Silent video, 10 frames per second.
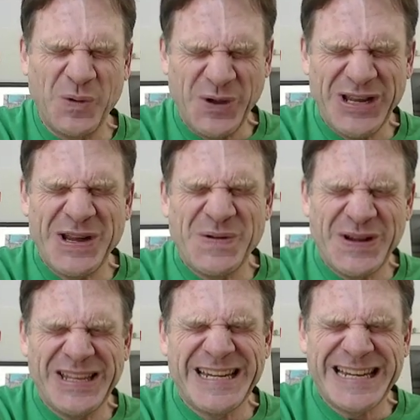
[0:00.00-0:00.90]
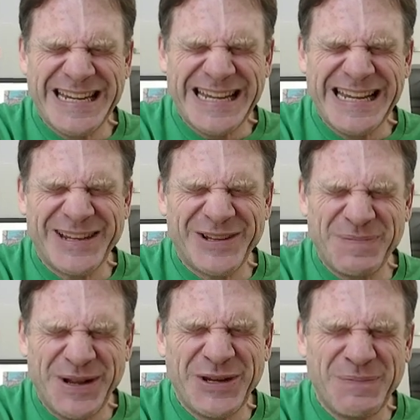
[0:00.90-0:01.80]
What I really need is a
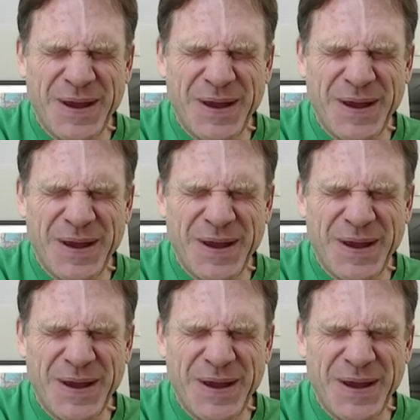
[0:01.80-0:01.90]
bunch of